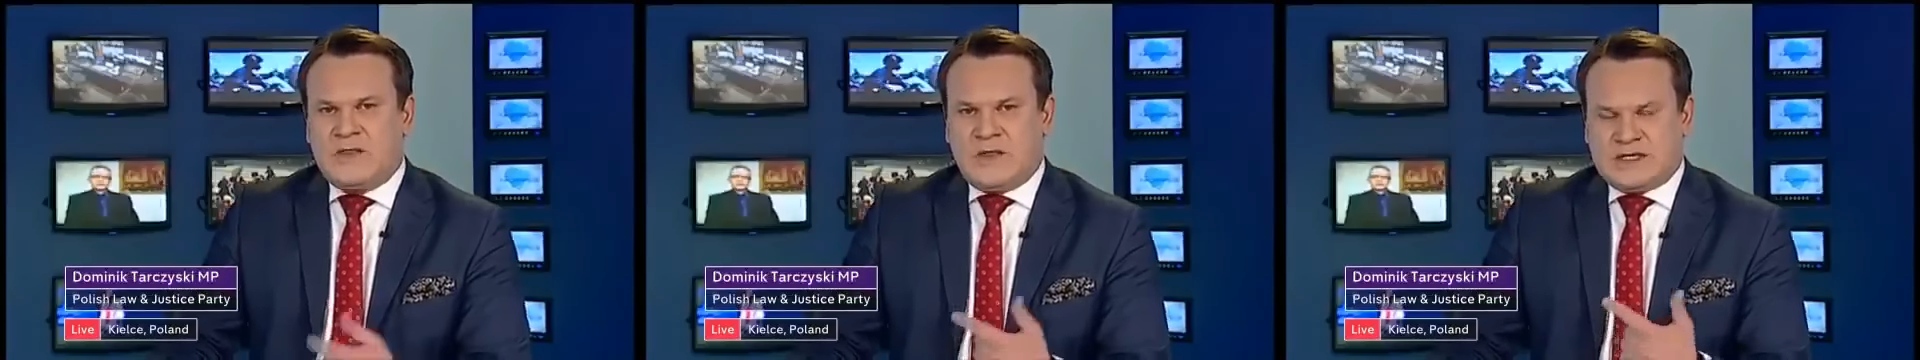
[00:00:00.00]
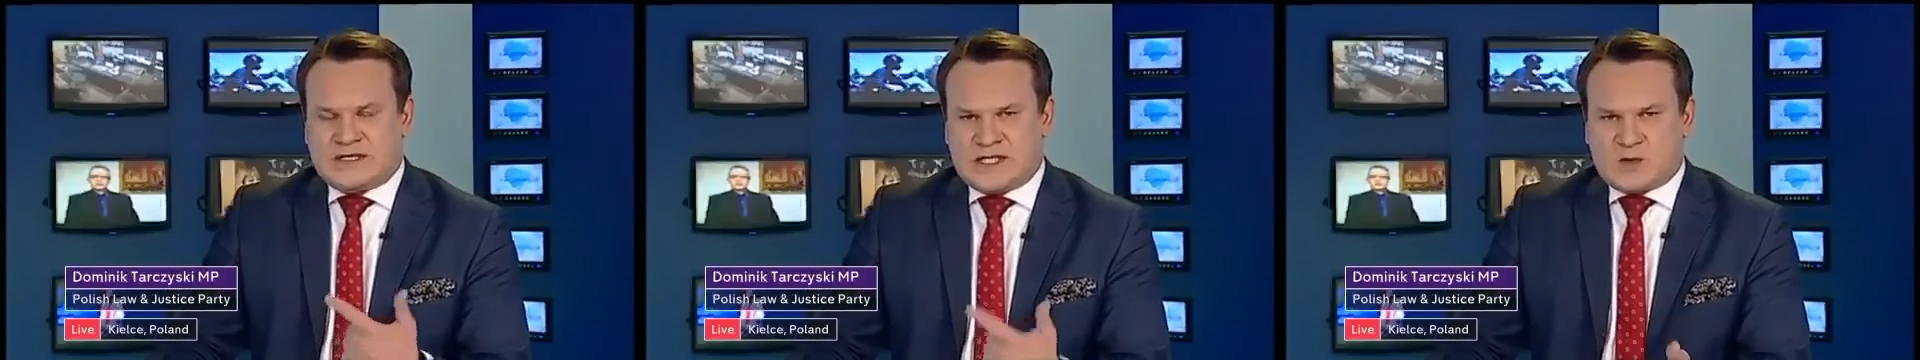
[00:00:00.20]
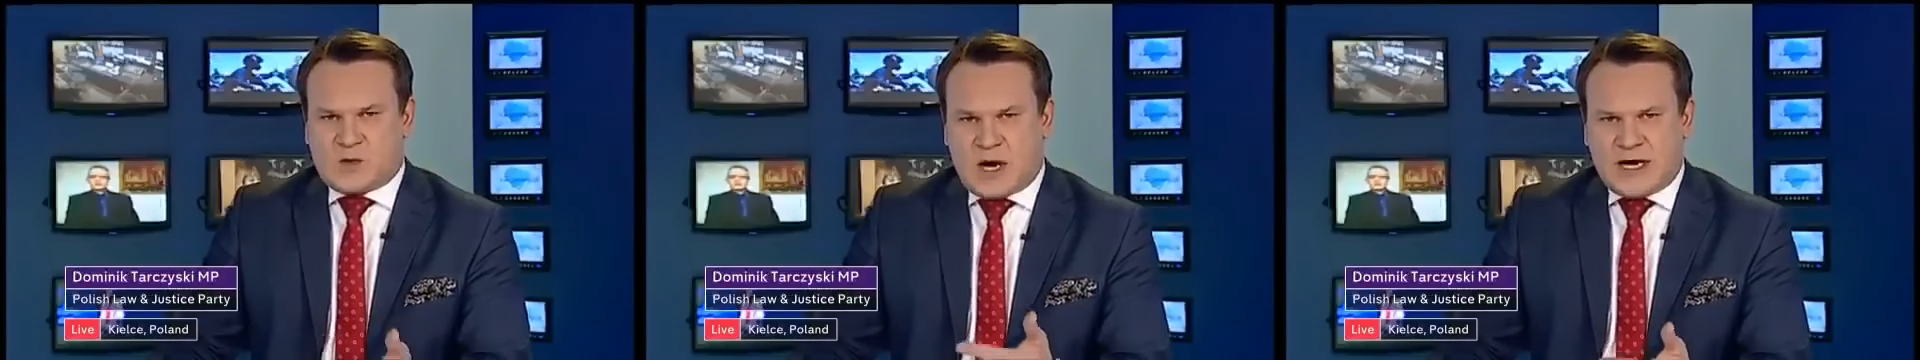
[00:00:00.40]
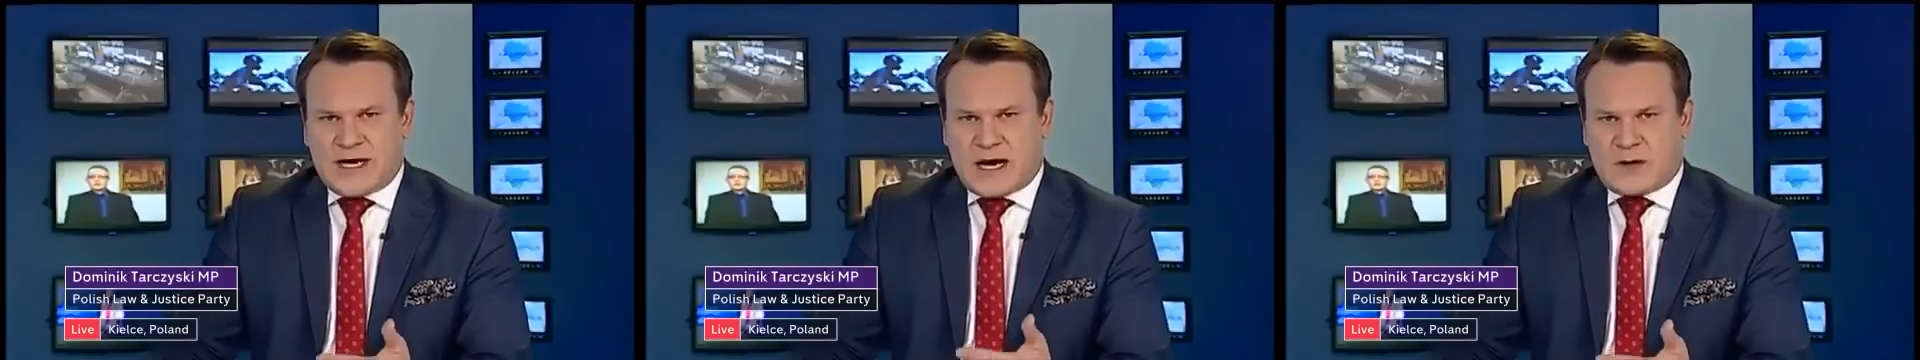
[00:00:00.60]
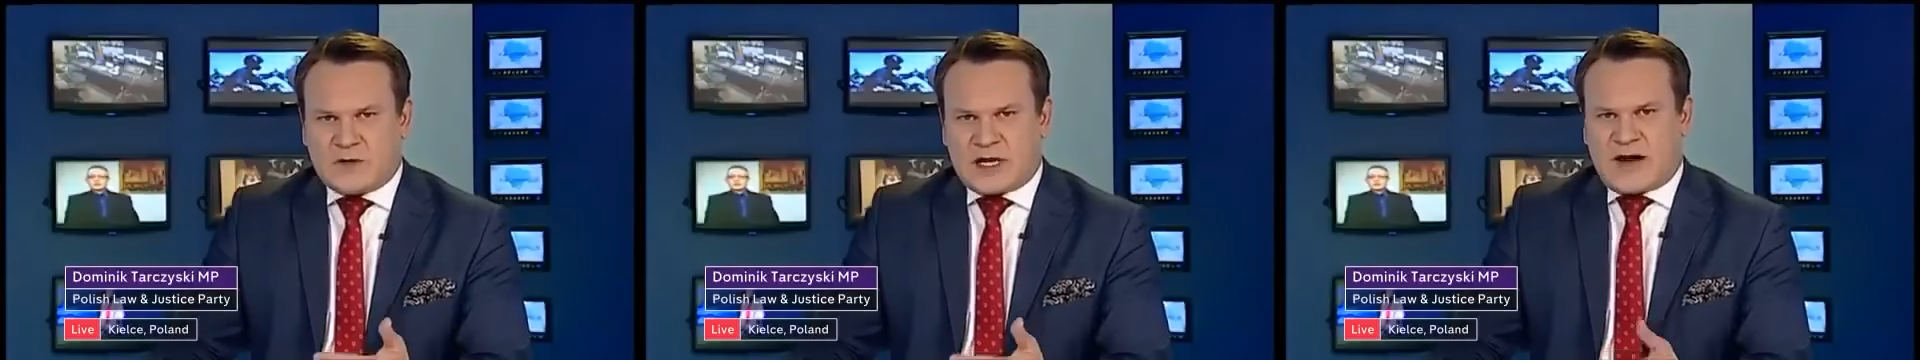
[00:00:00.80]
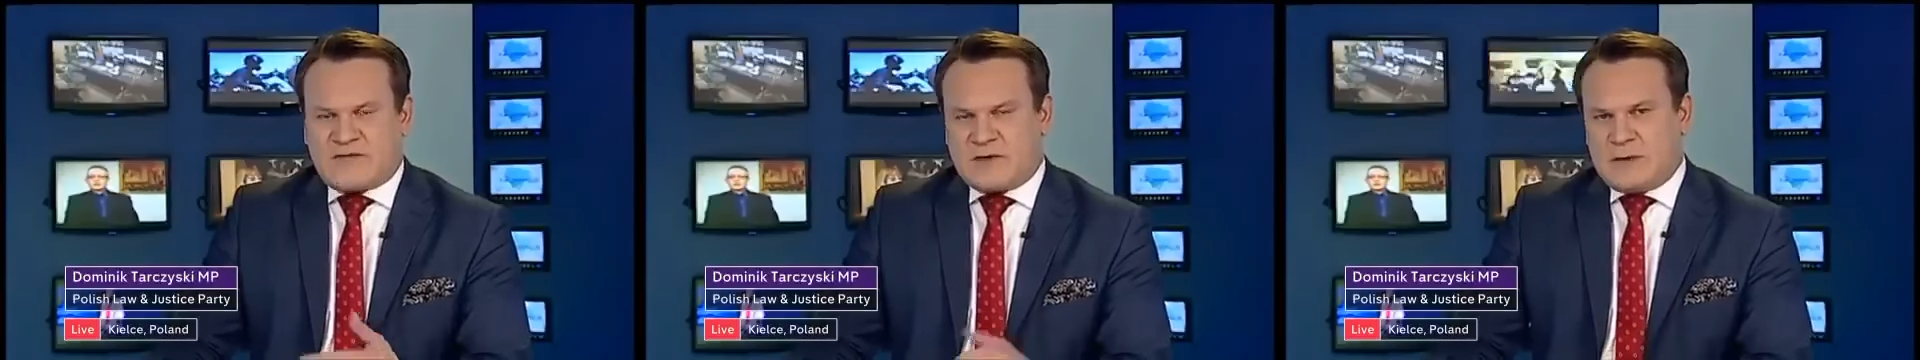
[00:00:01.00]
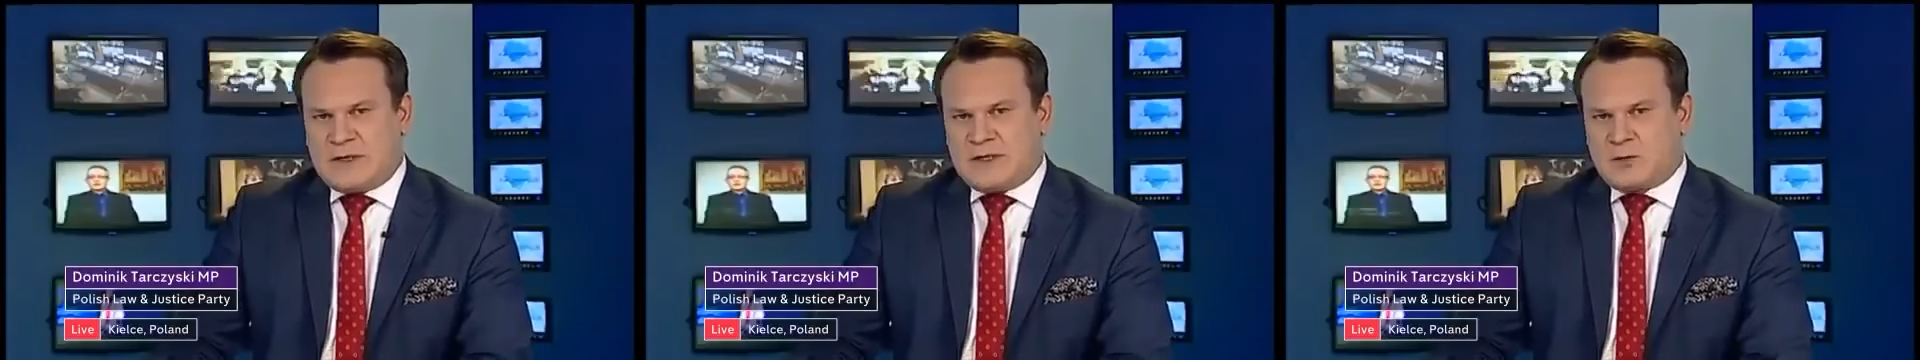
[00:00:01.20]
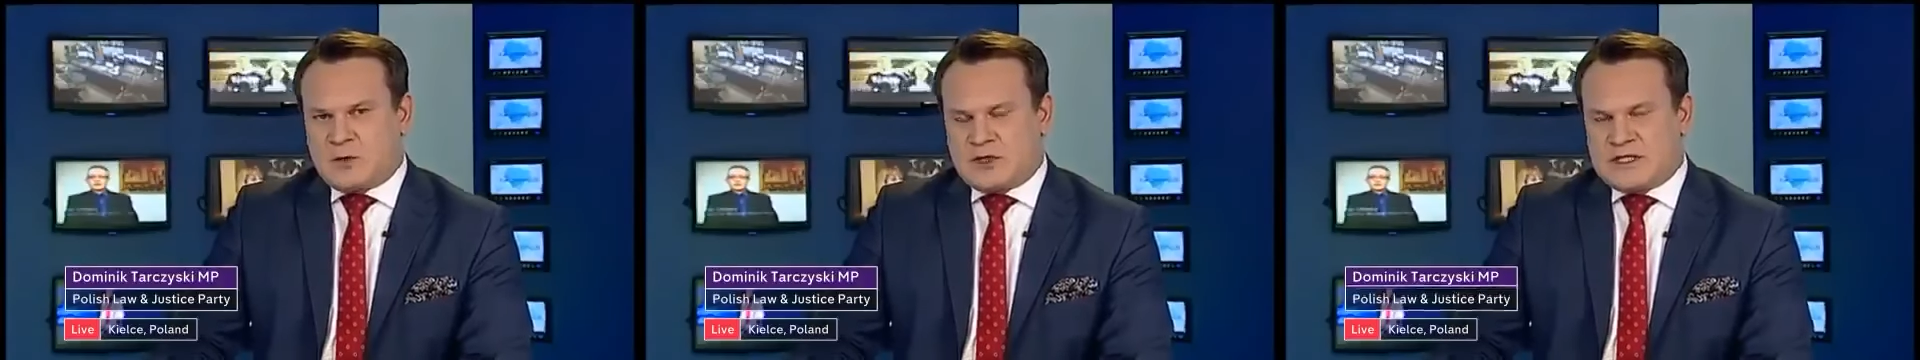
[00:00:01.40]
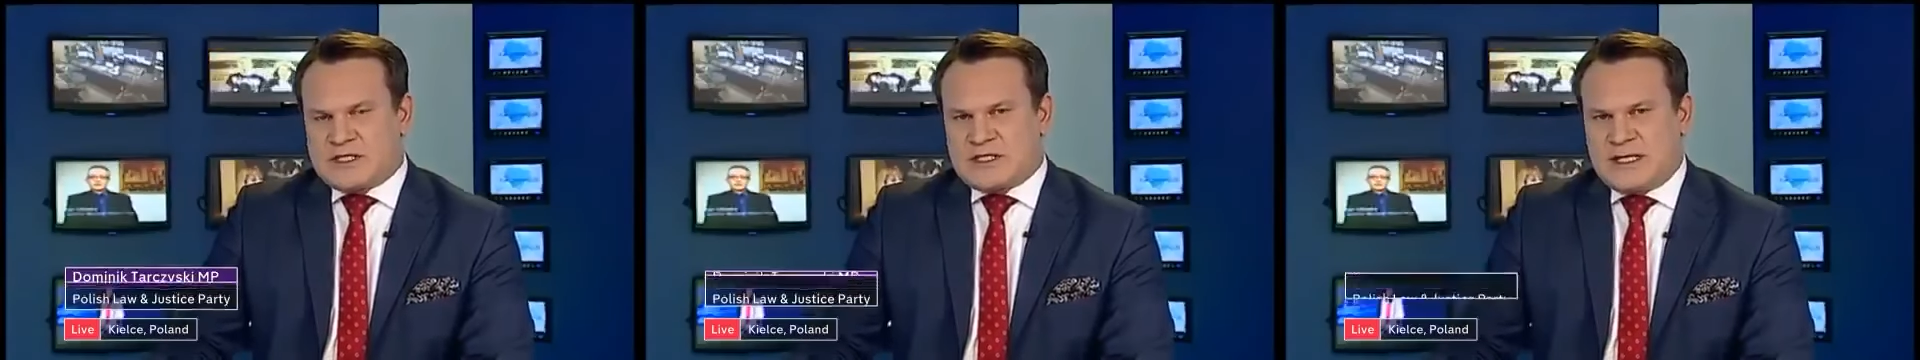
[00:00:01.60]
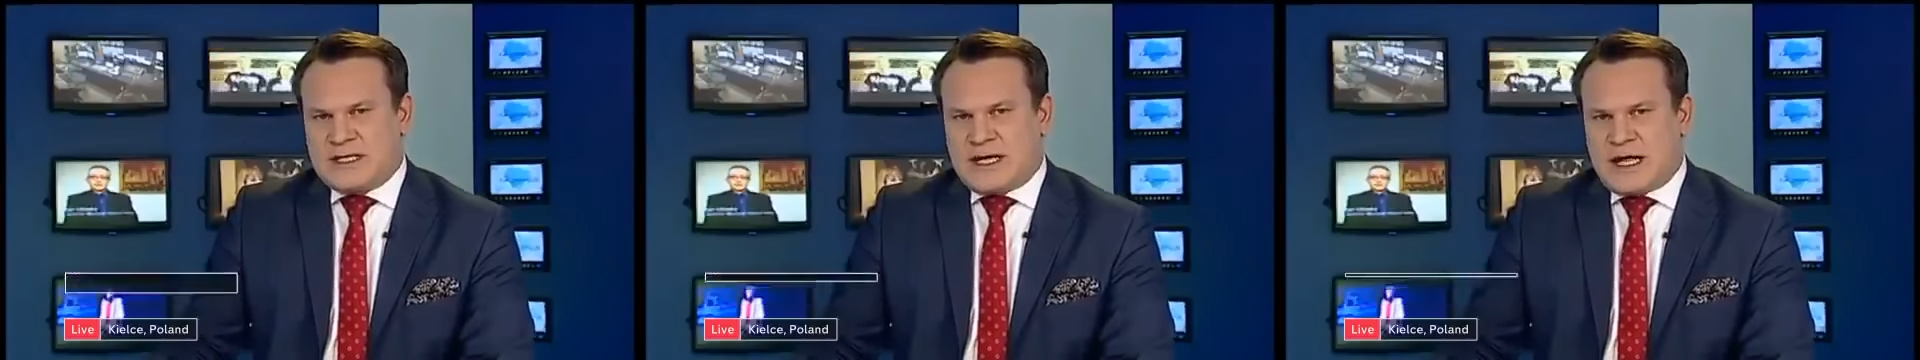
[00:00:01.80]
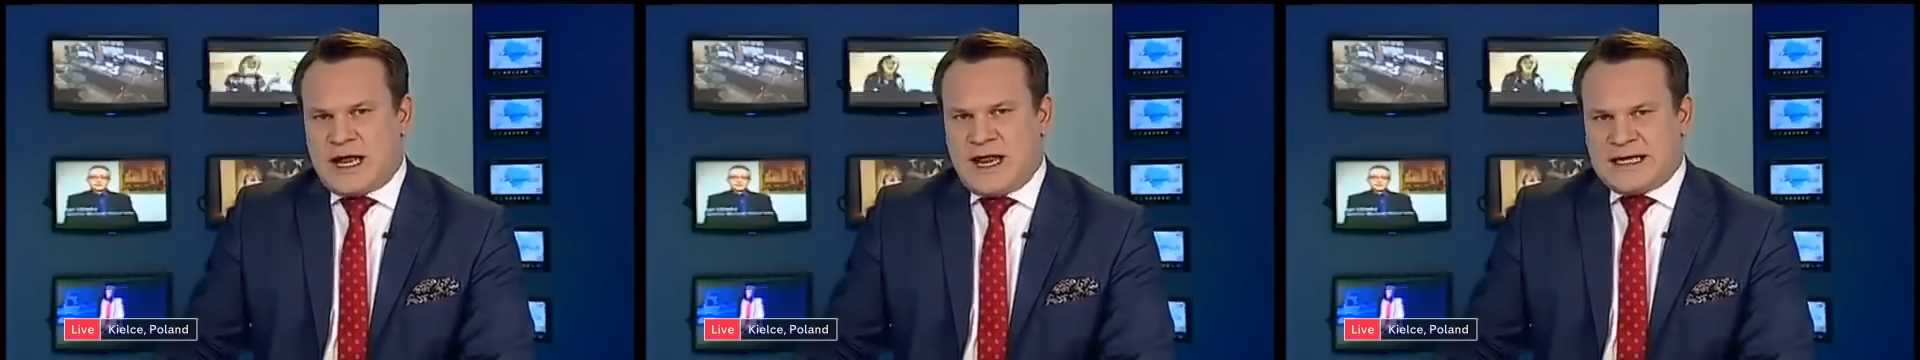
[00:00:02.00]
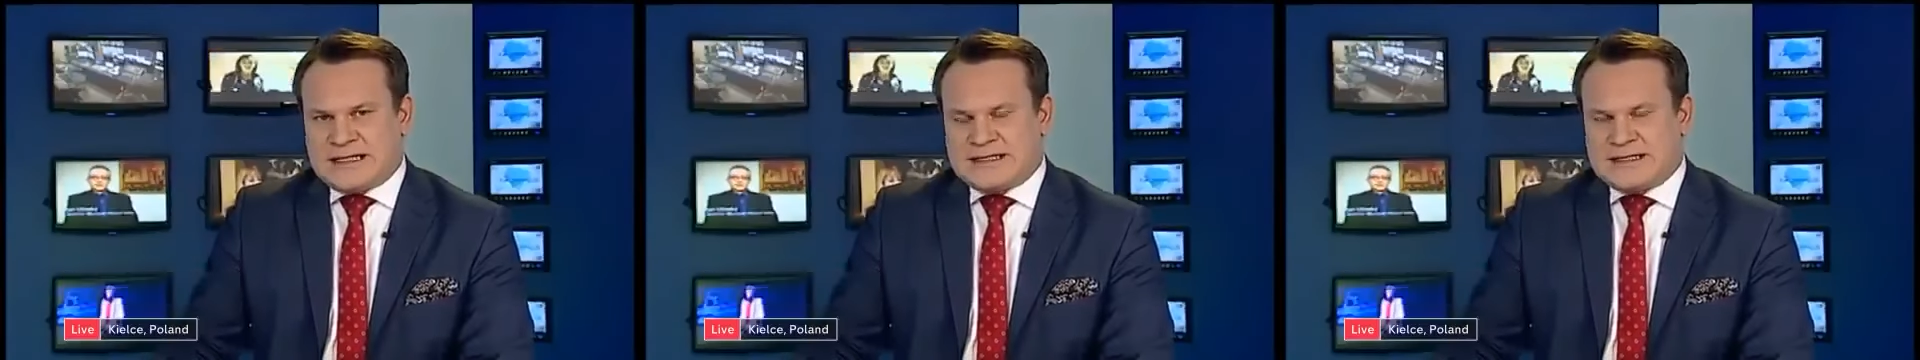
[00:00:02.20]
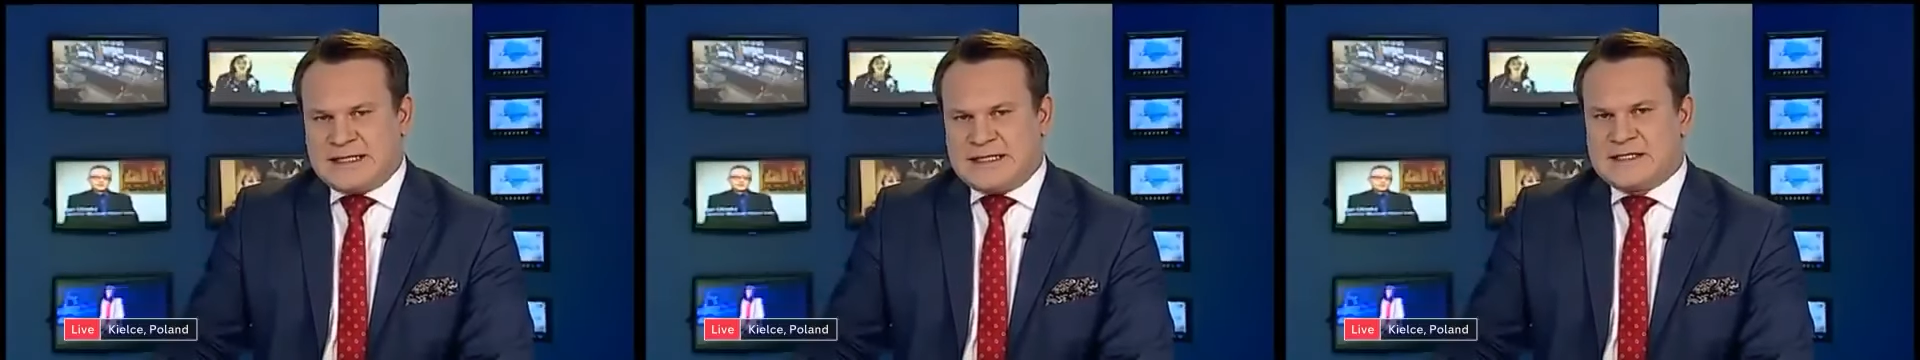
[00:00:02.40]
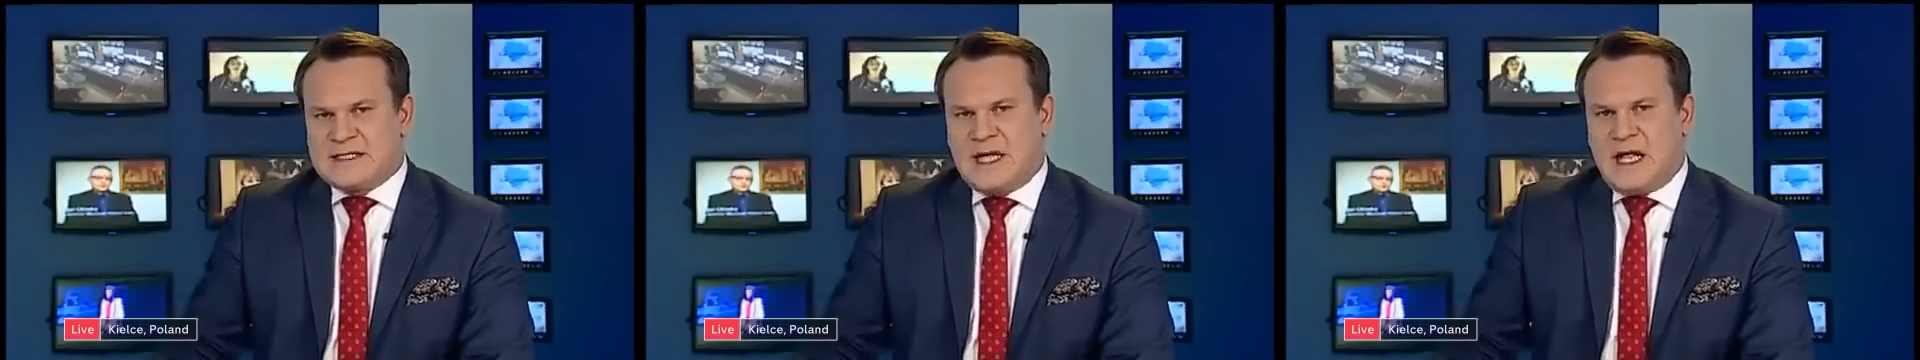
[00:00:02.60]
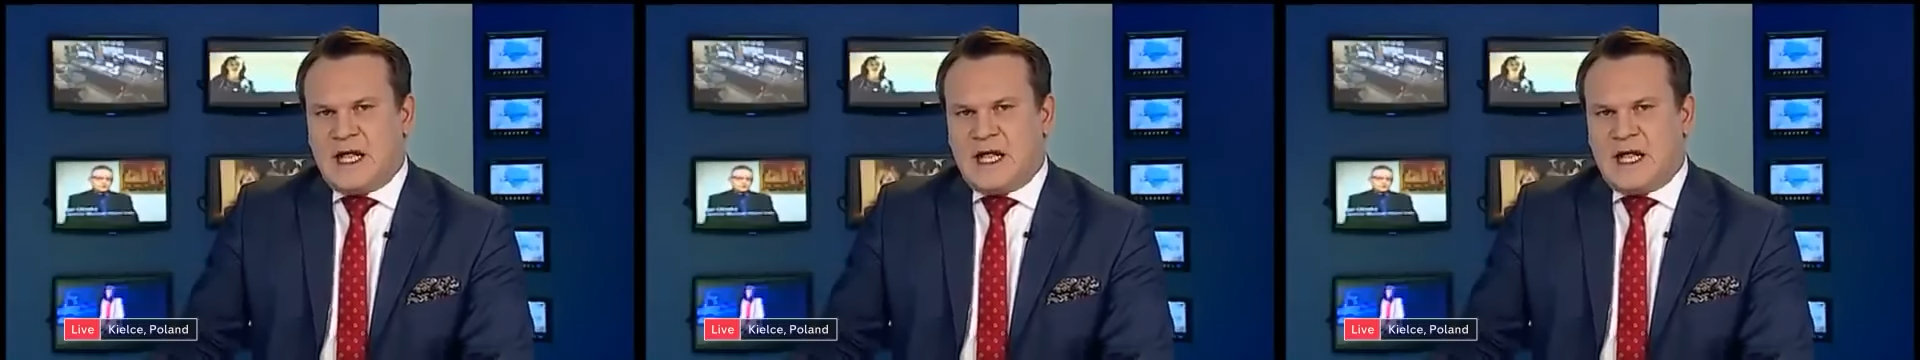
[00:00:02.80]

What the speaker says: This is why our government was elected.